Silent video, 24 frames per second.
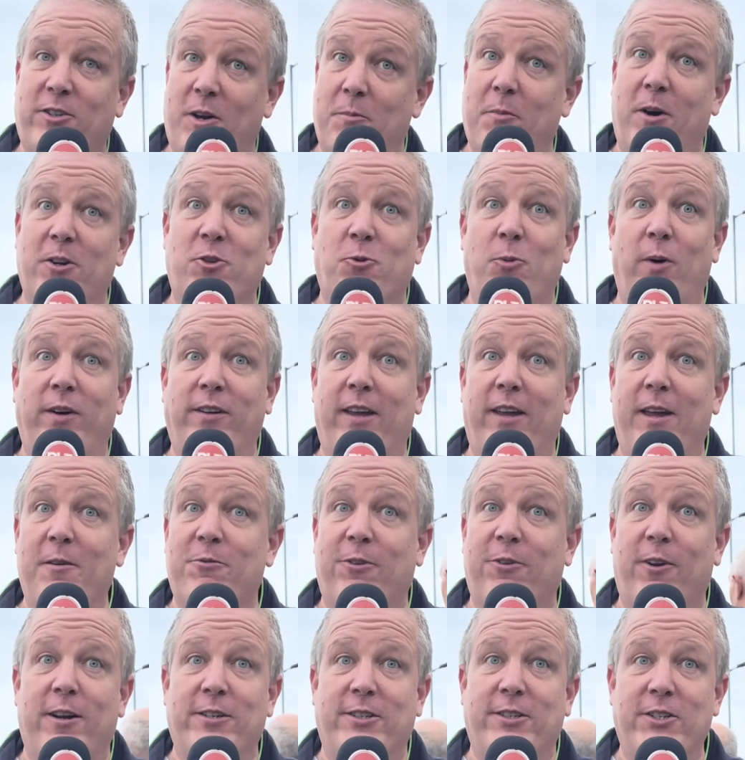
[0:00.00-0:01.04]
It's a must-win game
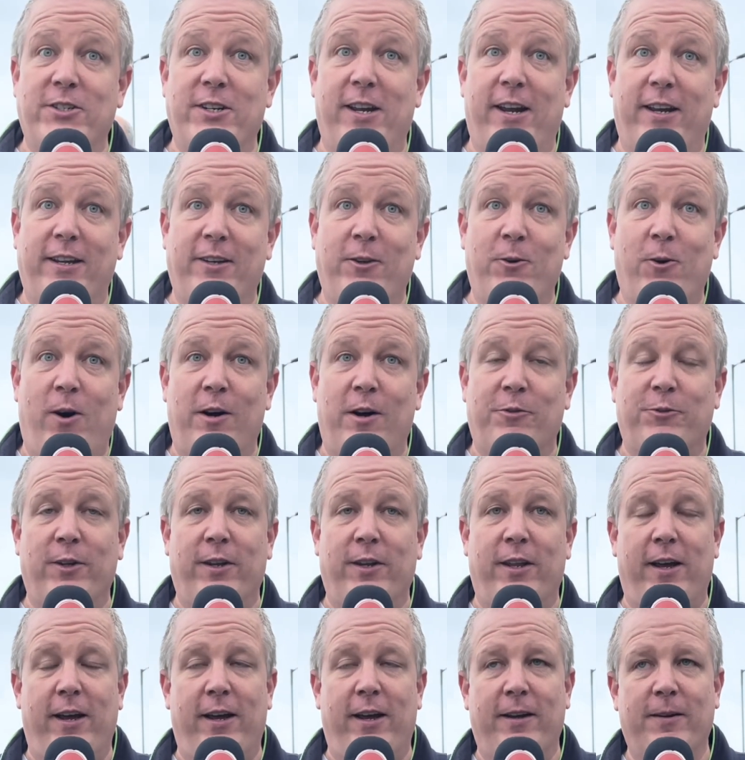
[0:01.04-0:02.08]
for us, isn't it? You know, after
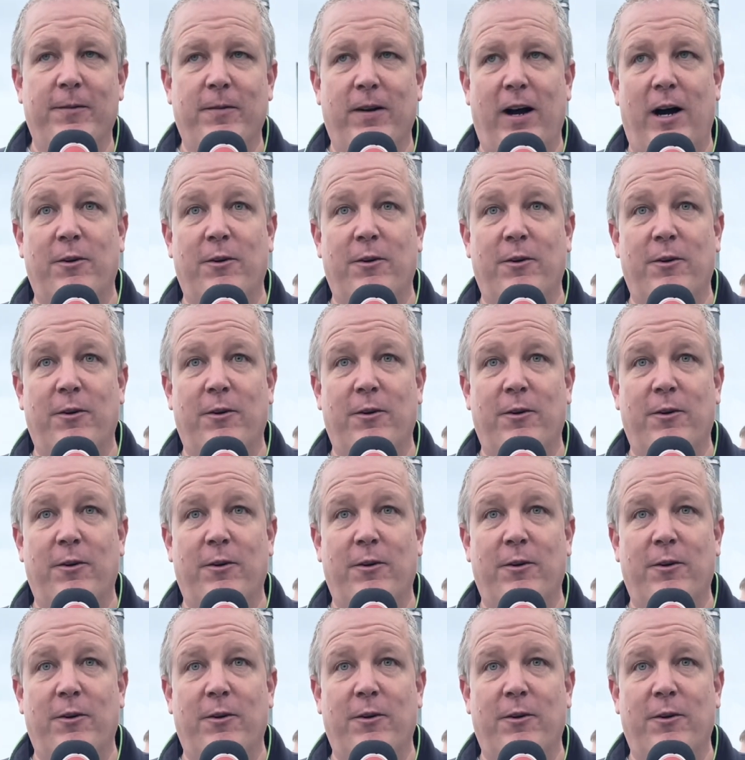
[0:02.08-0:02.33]
the